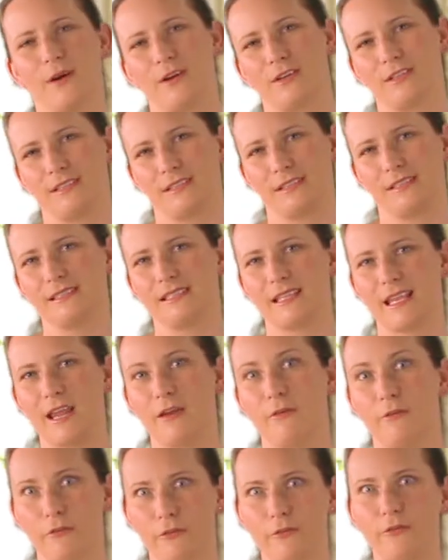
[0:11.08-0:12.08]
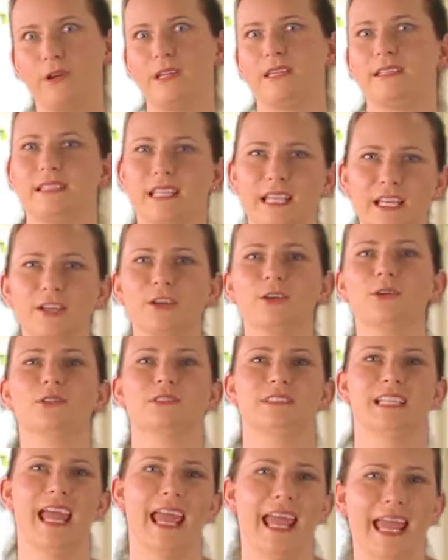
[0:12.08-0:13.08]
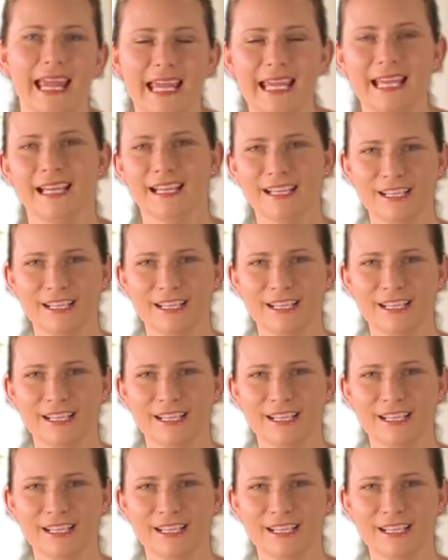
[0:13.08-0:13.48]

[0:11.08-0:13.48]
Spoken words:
boxes every single day.